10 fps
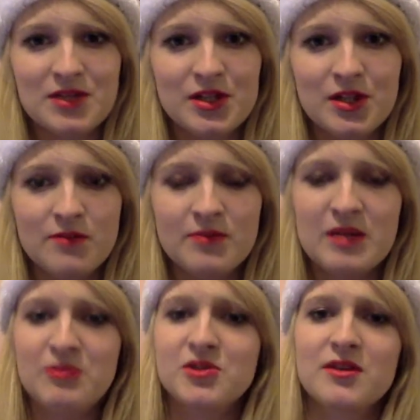You know, the
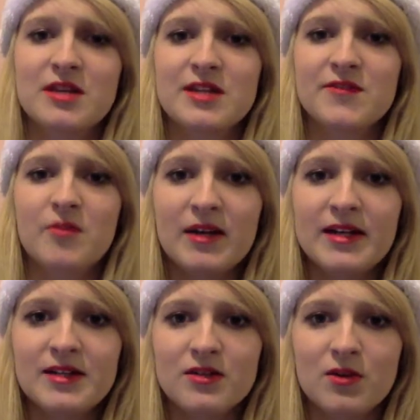people doing things for
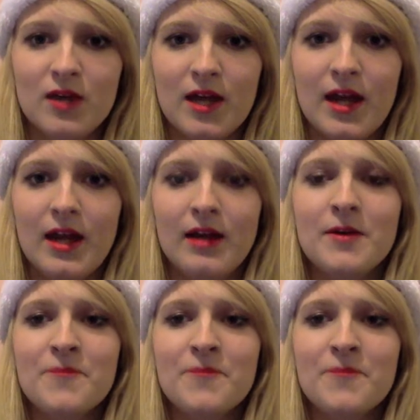political gain.